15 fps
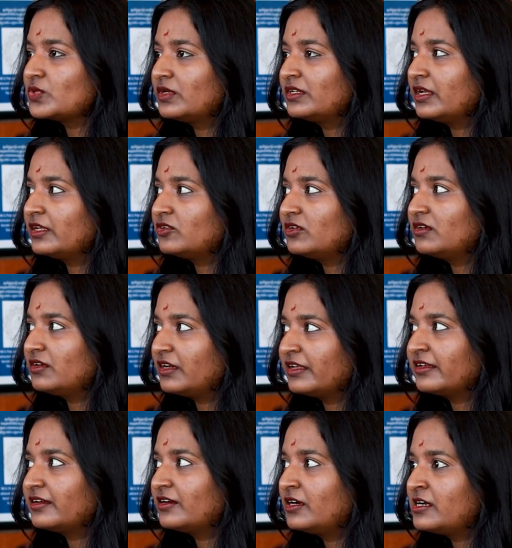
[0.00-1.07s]
So I thought
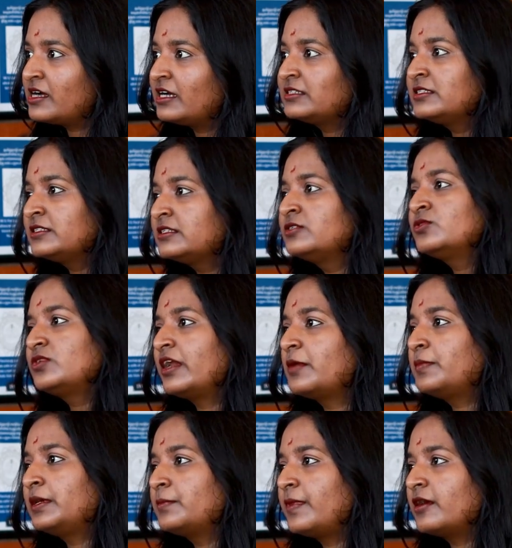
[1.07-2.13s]
like adu innum try
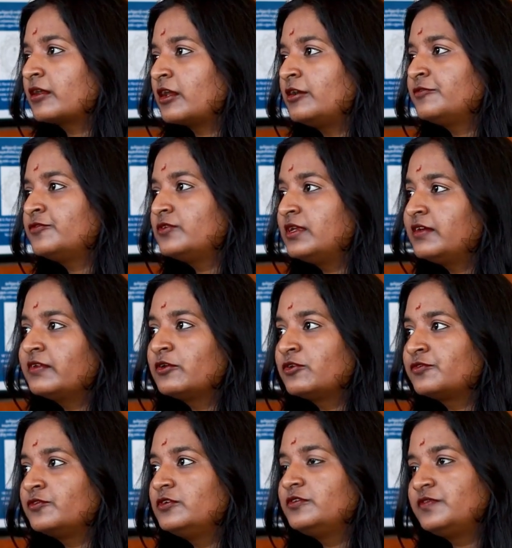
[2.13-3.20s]
panni paakalam, full away
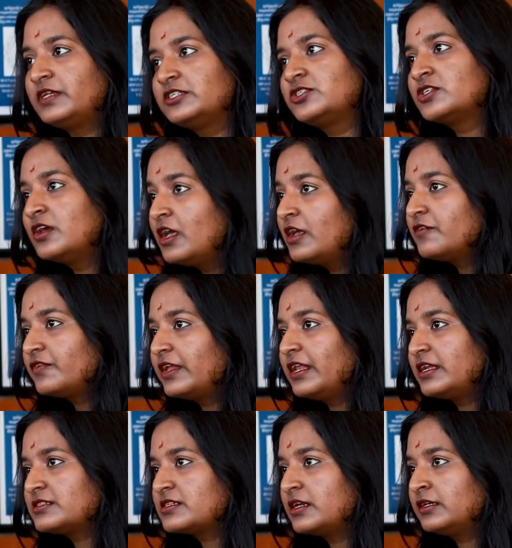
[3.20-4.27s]
or full fledged
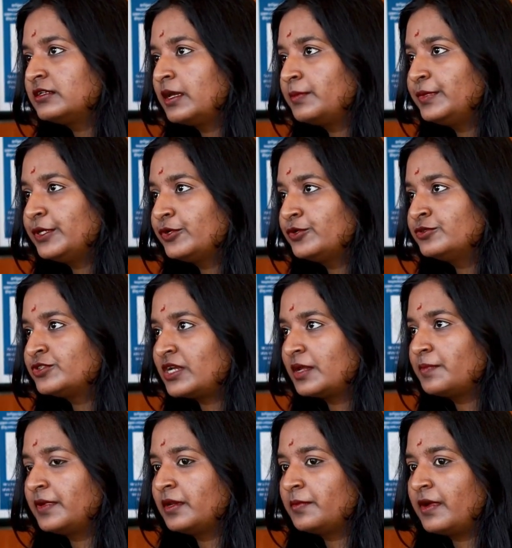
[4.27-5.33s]
freelancer and every day try
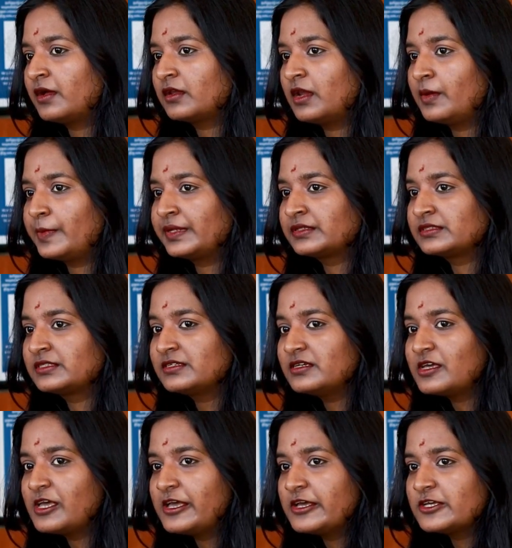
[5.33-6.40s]
panni paakalam.
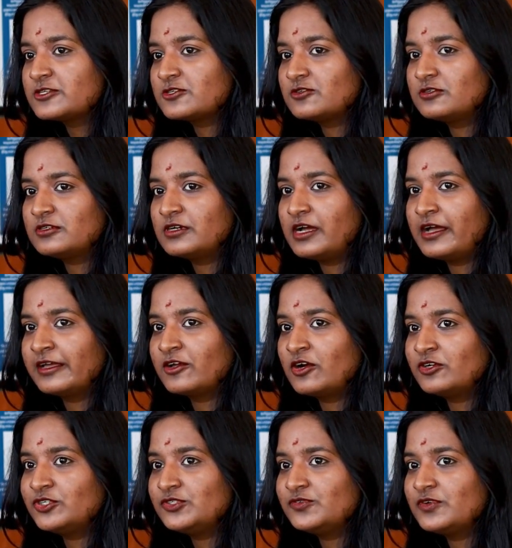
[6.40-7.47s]
So I
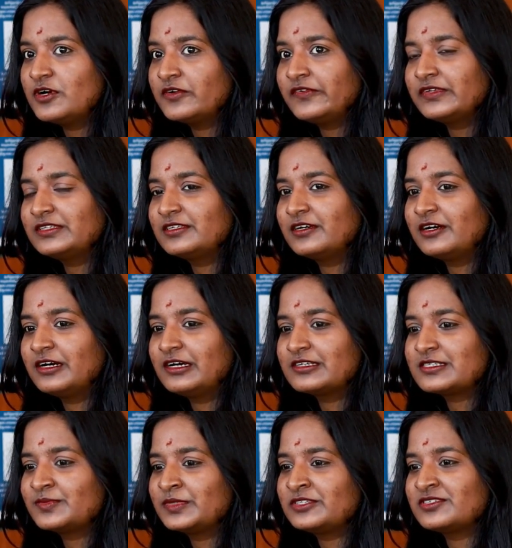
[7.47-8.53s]
got to work with
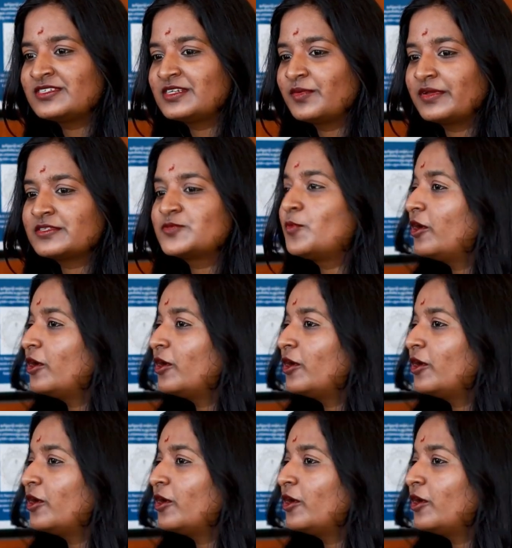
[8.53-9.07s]
some interesting ones.